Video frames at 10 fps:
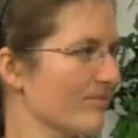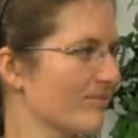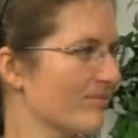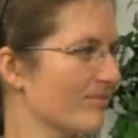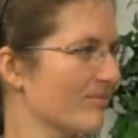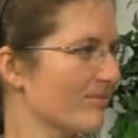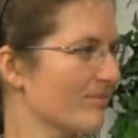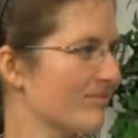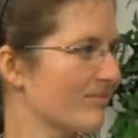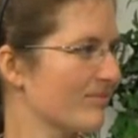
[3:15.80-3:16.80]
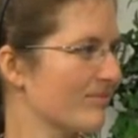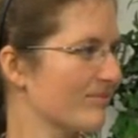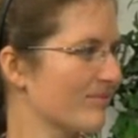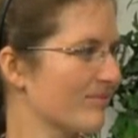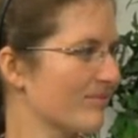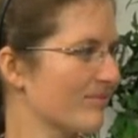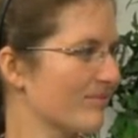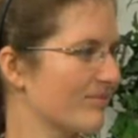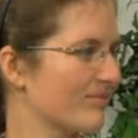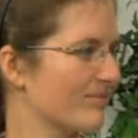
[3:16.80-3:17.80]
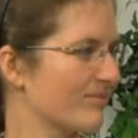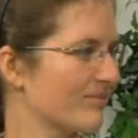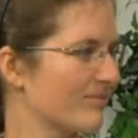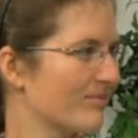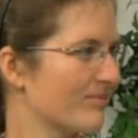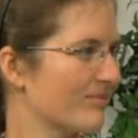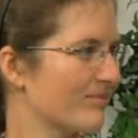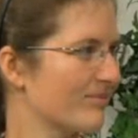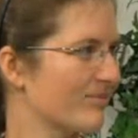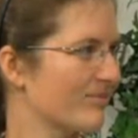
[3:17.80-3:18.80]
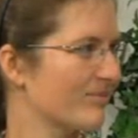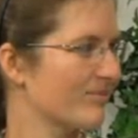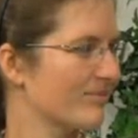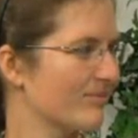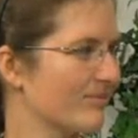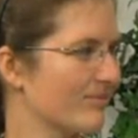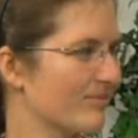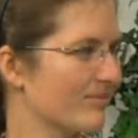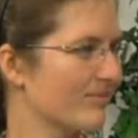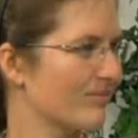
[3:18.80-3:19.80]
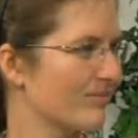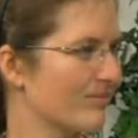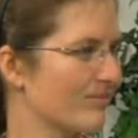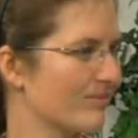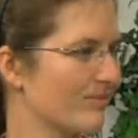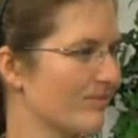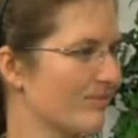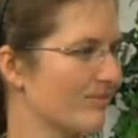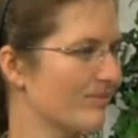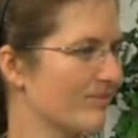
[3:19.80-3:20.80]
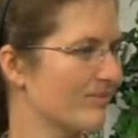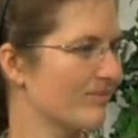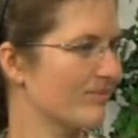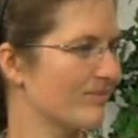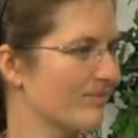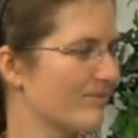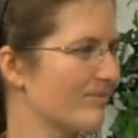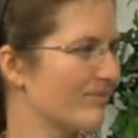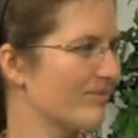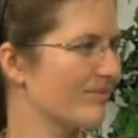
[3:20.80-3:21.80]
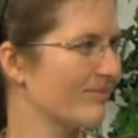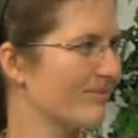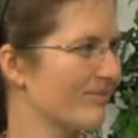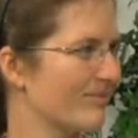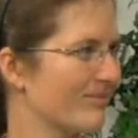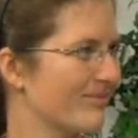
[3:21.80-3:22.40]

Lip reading: The person shown says nothing.